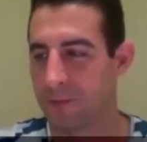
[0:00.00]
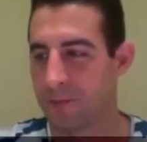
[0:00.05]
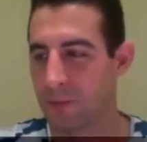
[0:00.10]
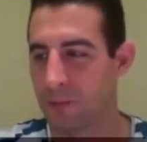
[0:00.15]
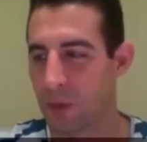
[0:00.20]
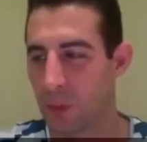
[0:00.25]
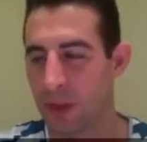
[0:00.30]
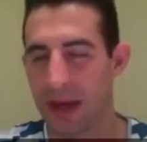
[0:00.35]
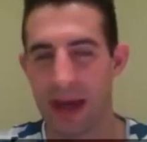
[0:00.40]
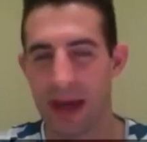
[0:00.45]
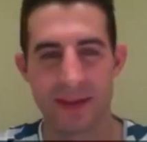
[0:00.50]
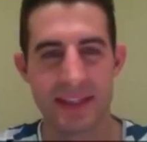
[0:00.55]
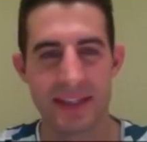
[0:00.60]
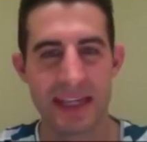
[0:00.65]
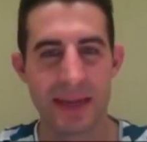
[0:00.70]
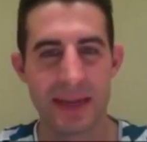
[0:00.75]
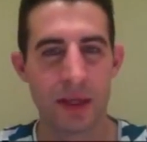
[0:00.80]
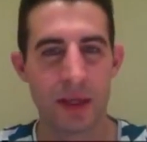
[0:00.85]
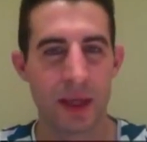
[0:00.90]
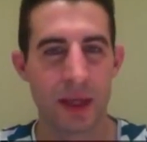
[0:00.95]
we have
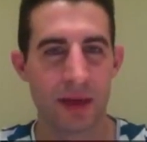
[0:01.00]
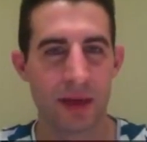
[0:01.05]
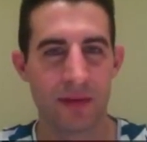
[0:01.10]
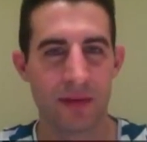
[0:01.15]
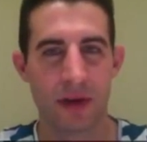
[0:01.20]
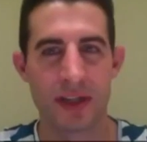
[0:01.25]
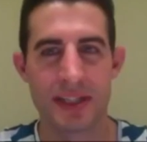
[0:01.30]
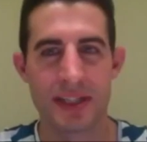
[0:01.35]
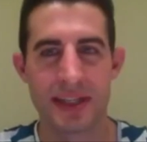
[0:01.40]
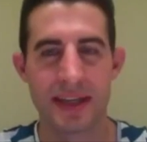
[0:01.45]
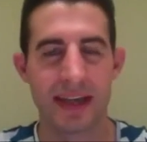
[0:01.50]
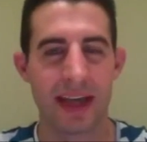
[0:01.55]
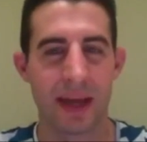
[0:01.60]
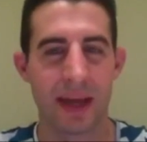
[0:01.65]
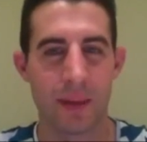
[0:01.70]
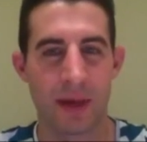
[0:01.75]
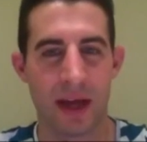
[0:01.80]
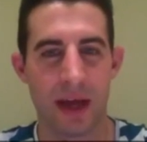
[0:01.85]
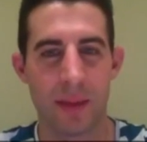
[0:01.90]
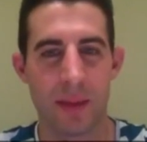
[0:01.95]
Team Elite University
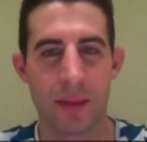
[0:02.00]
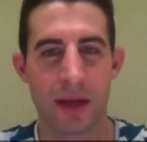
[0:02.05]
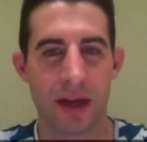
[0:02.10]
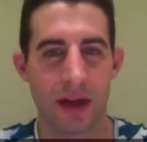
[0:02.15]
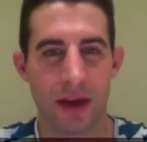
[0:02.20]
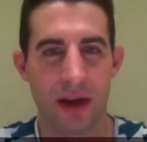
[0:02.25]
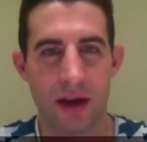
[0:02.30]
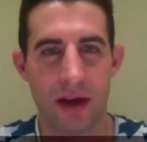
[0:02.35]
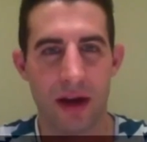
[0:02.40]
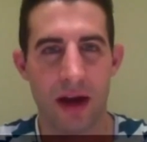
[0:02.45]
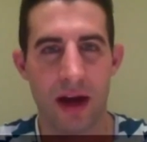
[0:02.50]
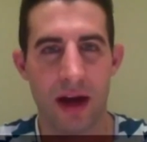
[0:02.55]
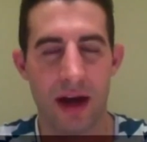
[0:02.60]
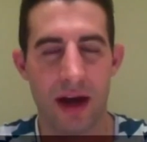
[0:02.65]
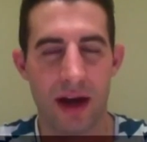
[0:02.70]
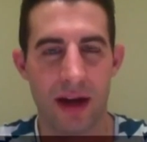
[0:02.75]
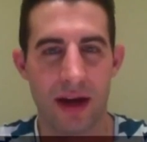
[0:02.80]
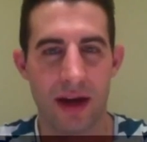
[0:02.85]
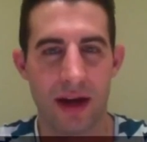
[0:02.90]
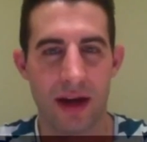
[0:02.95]
coming up here on